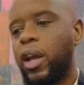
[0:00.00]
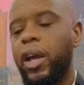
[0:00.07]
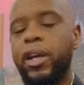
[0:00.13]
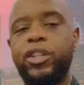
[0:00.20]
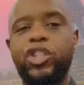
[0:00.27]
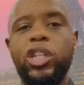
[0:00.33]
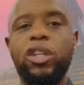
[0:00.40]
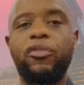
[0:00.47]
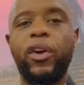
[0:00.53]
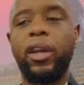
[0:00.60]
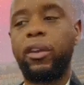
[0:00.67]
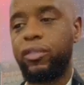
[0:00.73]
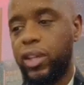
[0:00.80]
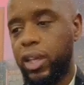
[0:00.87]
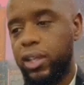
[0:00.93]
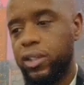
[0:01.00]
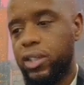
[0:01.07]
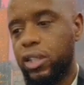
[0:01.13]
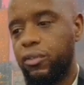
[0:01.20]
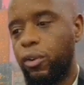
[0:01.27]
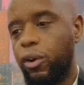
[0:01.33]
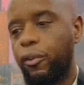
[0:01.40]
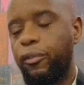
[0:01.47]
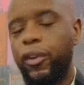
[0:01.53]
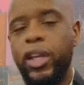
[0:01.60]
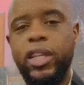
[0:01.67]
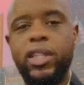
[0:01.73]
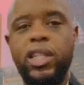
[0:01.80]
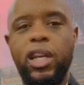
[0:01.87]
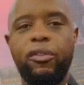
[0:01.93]
Chief Executive of
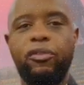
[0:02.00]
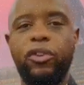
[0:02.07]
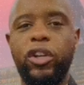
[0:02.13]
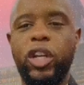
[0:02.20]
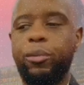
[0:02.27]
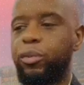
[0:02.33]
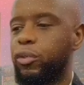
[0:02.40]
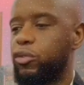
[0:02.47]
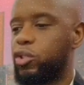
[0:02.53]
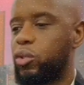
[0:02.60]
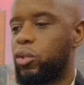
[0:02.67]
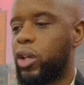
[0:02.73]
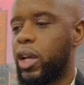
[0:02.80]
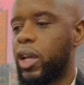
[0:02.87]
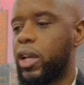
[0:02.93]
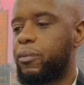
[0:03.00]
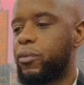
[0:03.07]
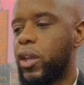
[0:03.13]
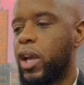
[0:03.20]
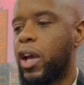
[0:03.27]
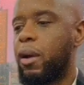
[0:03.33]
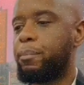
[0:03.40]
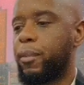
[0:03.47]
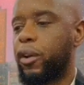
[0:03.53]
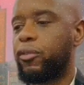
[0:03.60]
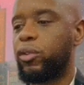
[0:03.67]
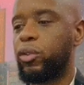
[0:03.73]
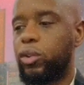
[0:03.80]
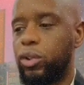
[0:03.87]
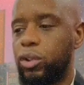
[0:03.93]
EDF Renewables UK,
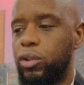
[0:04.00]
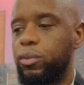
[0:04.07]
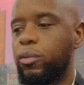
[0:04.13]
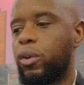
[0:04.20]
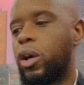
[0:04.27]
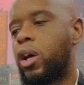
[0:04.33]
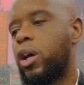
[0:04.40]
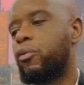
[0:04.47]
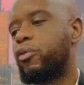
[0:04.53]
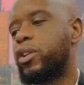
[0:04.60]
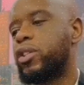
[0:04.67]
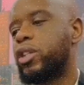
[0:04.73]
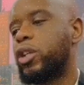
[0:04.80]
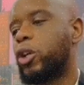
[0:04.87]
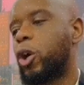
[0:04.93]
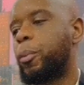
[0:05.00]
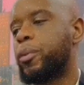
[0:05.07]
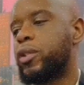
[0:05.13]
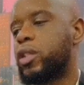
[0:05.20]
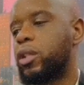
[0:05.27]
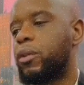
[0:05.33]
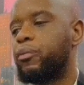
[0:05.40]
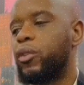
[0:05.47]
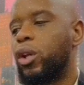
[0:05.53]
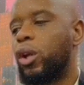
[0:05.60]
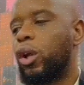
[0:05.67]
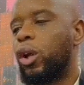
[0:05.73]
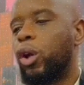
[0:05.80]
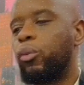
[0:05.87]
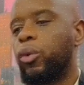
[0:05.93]
Matthew Hugh, recently commented,
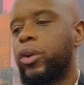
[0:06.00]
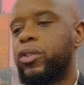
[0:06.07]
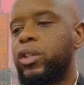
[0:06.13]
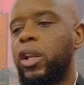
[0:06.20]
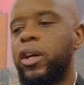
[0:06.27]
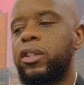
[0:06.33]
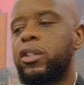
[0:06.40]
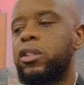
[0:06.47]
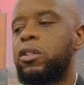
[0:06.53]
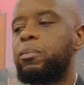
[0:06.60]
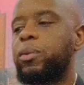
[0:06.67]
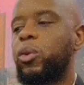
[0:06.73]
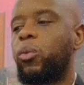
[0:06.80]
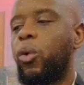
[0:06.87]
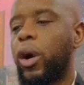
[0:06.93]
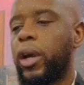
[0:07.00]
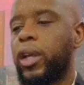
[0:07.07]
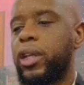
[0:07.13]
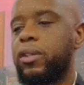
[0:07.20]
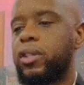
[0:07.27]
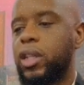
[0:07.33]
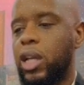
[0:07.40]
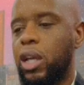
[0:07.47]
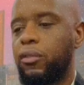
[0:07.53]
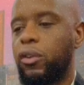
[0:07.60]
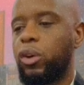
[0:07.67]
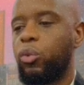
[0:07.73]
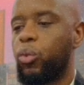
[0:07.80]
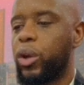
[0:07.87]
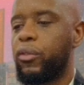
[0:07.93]
"We are delighted to be working together
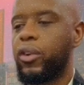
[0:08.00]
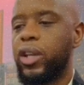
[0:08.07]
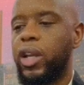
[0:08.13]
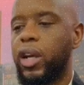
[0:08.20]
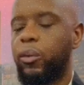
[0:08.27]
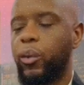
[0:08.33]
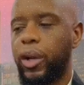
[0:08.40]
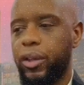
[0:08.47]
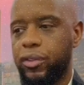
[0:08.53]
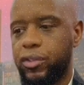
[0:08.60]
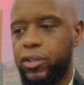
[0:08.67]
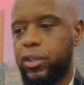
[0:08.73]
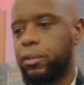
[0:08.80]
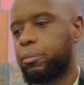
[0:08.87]
with NatWest."